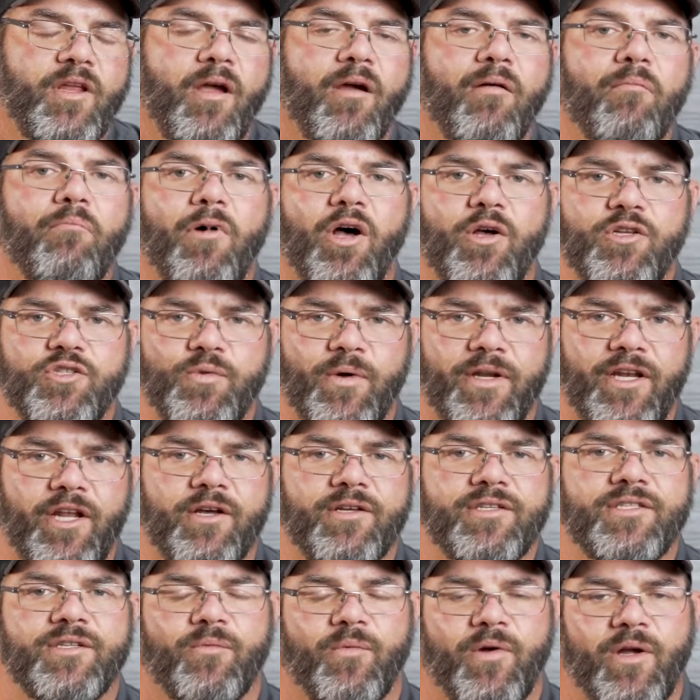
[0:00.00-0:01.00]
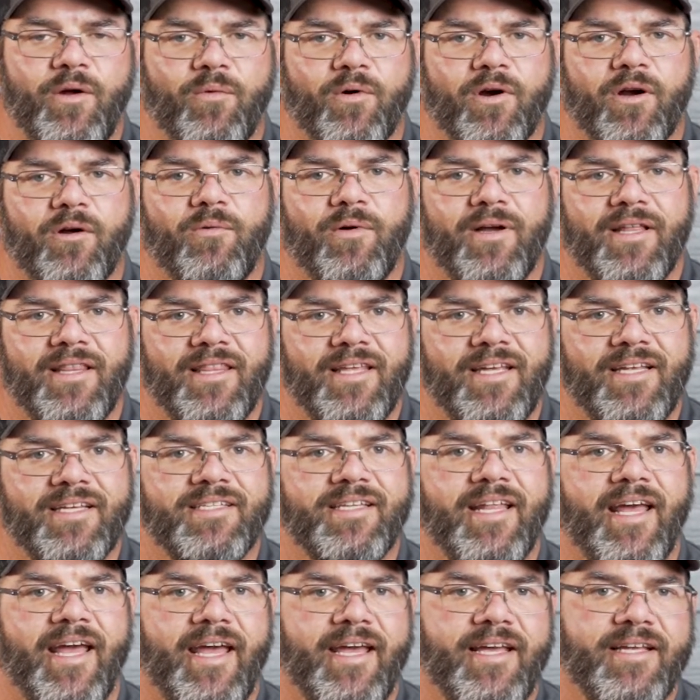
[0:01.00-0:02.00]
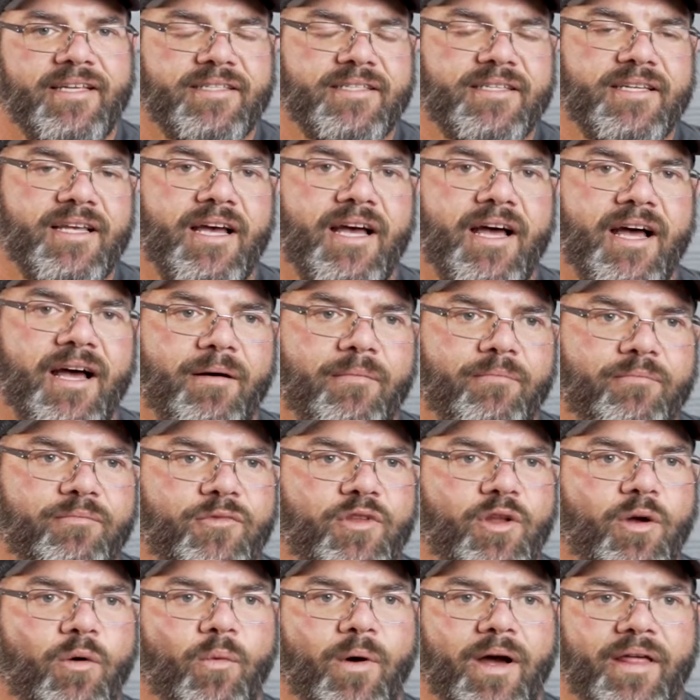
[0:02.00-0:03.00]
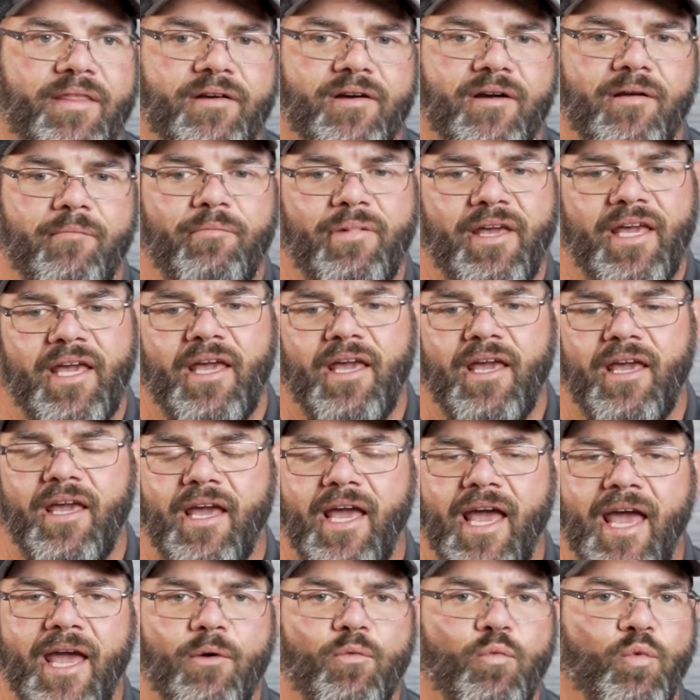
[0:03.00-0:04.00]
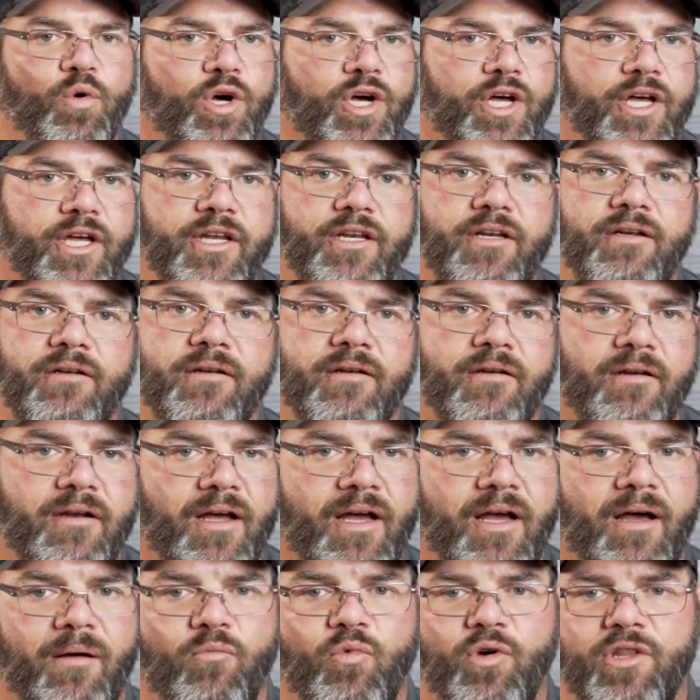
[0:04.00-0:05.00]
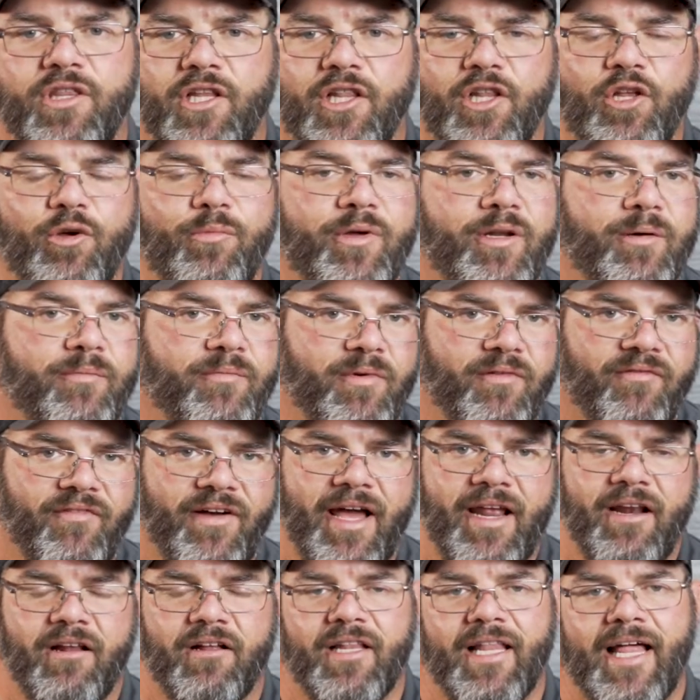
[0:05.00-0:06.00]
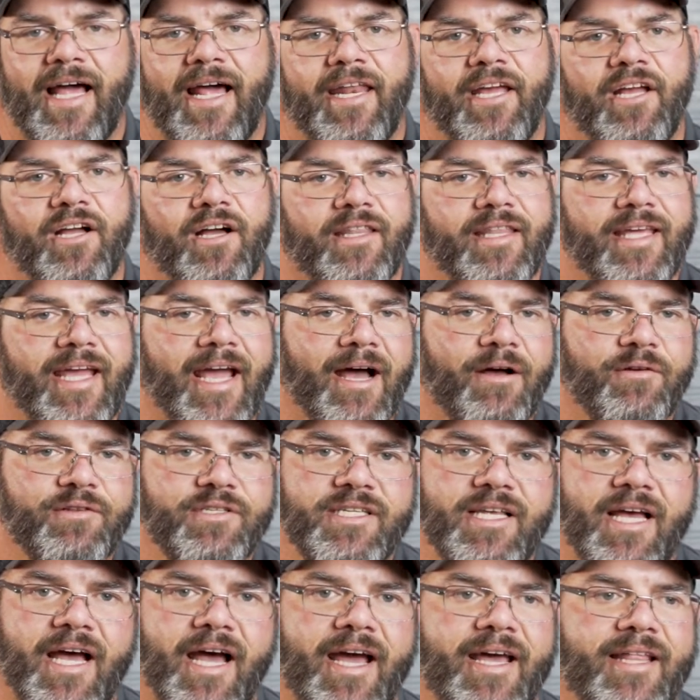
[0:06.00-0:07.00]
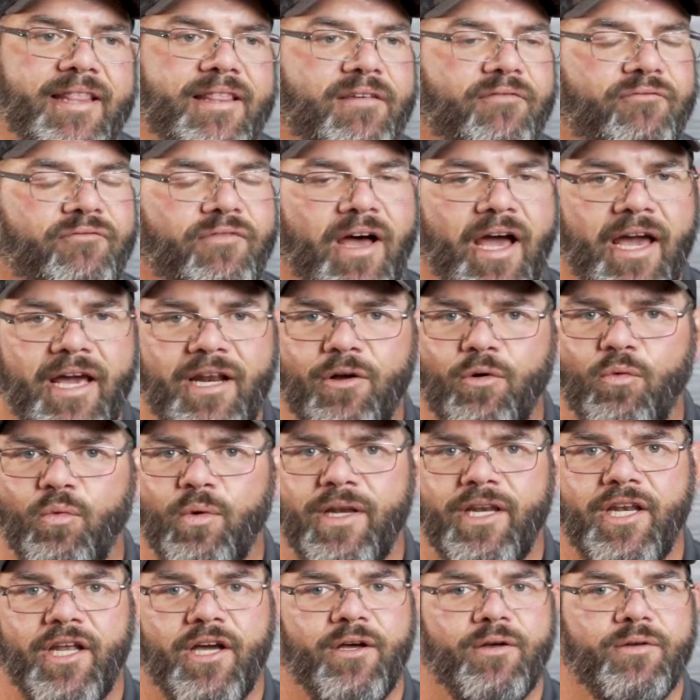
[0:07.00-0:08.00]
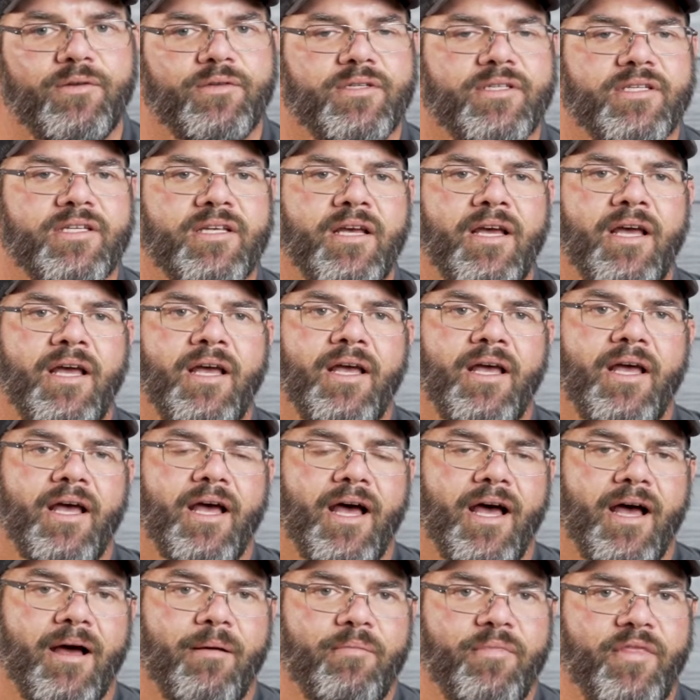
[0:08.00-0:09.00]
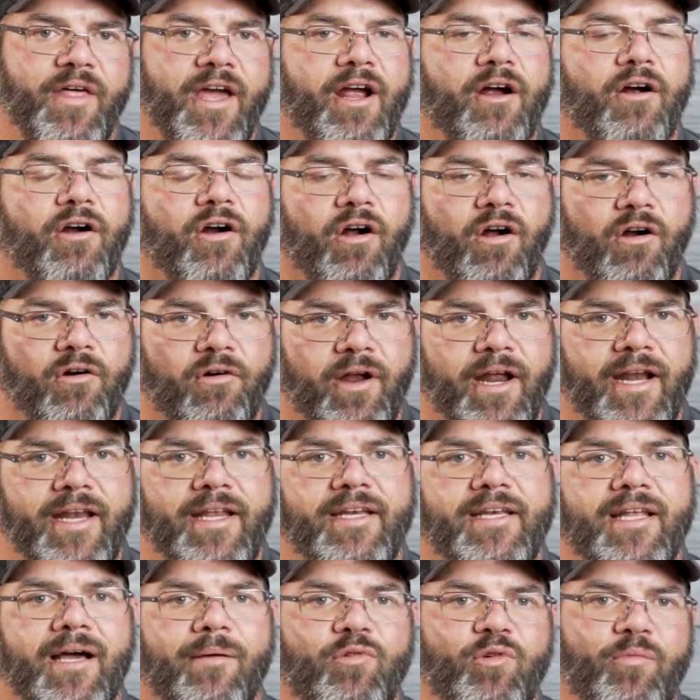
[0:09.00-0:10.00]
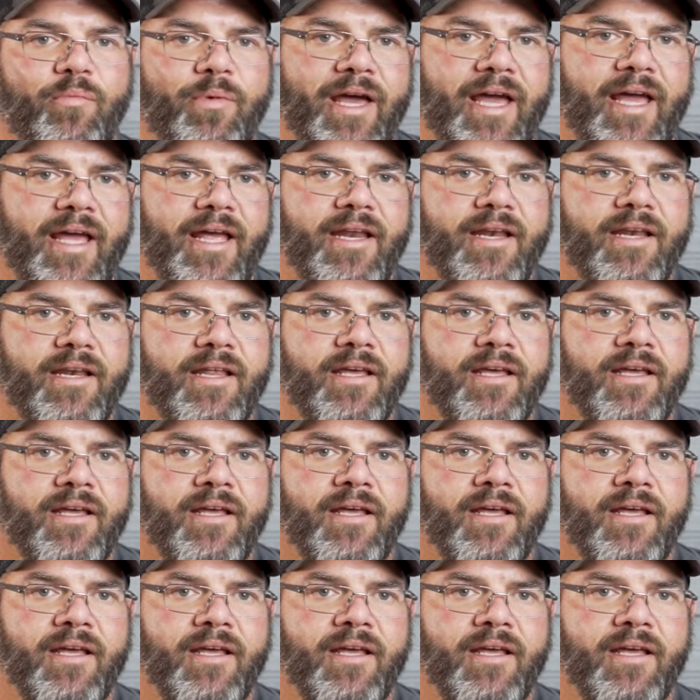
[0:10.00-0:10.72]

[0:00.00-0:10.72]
Most windows that we work with these days, whether it be a wood with aluminum or vinyl cladding on the outside, the vinyl windows, they are already double paned.